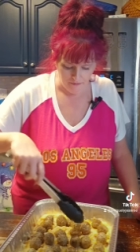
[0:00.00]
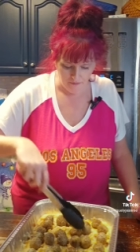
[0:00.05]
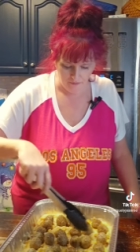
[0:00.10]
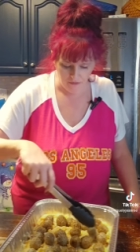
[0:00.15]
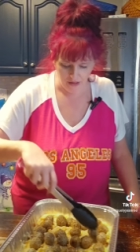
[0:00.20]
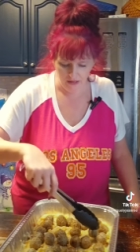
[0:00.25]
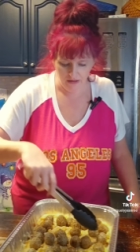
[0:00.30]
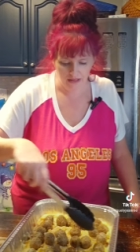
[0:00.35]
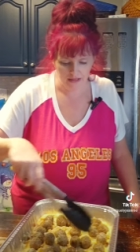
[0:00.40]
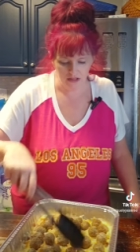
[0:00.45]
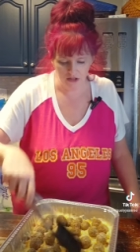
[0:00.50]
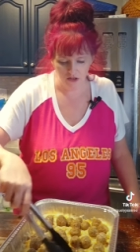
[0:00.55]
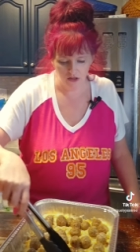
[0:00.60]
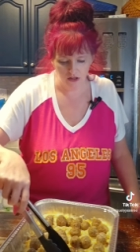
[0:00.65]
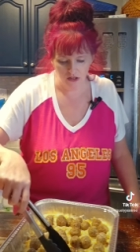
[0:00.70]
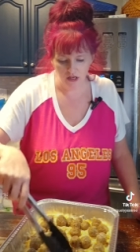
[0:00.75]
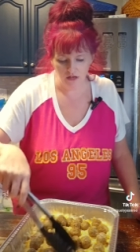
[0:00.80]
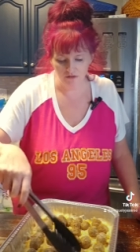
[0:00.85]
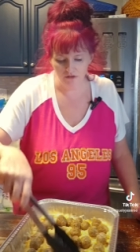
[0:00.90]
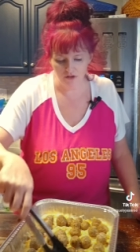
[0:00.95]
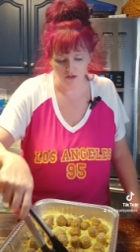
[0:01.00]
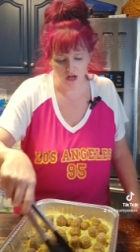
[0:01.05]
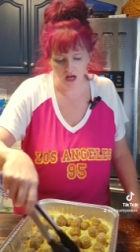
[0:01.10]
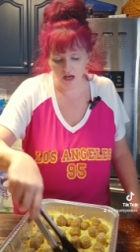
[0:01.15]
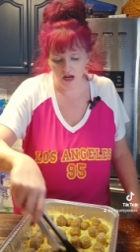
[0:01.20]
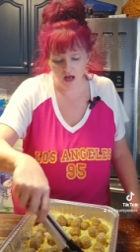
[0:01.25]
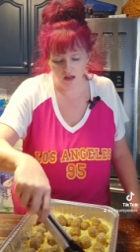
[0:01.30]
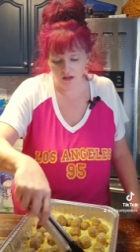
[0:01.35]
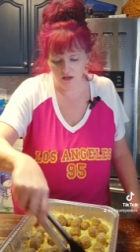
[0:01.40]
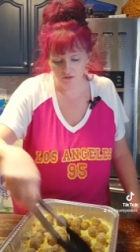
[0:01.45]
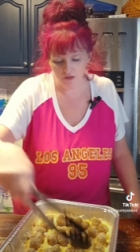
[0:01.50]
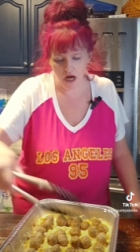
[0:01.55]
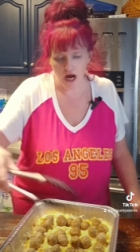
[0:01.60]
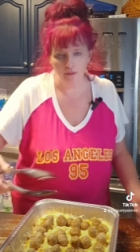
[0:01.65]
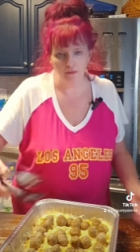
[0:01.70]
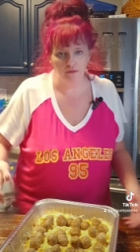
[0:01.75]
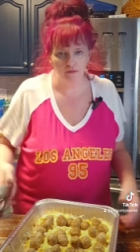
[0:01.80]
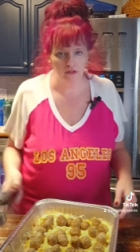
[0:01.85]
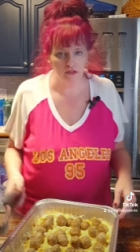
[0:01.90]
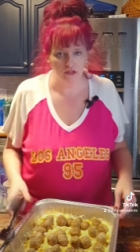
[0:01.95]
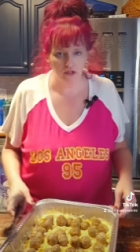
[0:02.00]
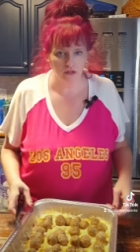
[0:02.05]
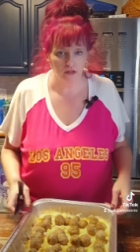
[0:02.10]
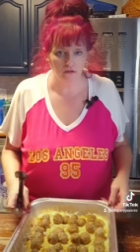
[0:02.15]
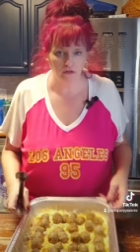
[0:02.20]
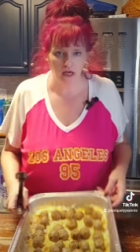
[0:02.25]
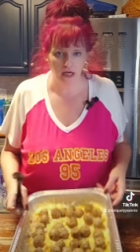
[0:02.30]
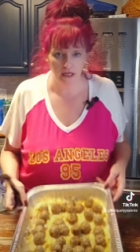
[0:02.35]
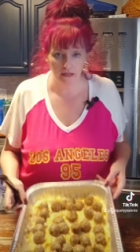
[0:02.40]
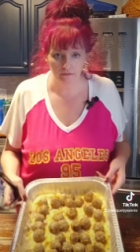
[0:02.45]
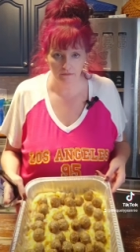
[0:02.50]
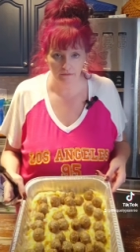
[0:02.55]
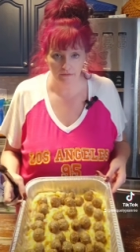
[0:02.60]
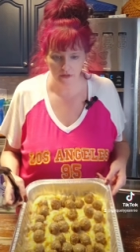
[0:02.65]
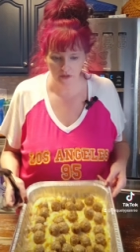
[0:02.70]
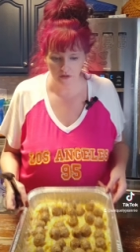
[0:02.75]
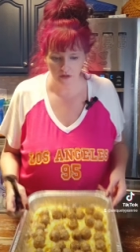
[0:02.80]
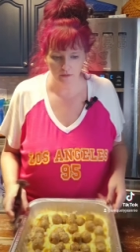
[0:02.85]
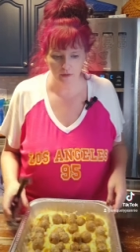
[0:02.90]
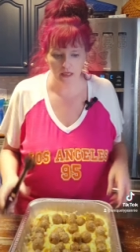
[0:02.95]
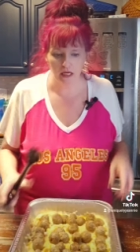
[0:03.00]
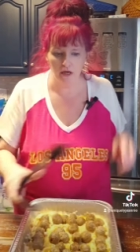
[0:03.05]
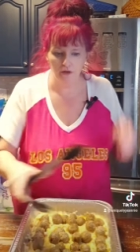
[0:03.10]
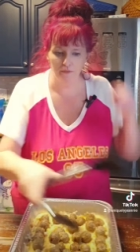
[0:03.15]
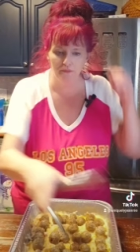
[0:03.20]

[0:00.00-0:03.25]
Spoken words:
No, that's good enough. They're not all on top of each other, right? So there we go.